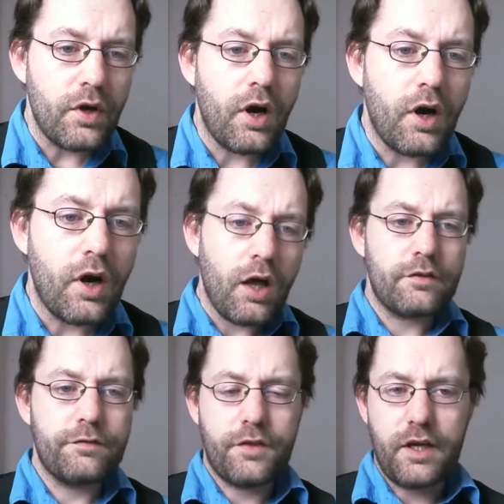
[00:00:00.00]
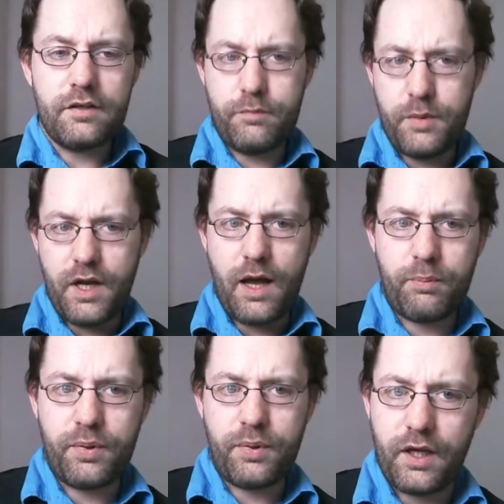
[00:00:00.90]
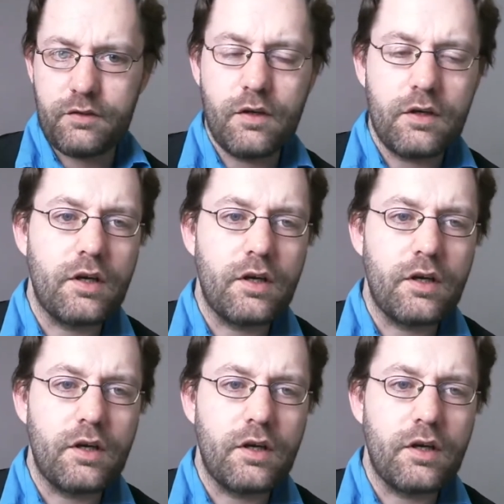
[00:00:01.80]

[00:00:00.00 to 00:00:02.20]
A lot of things have been happening.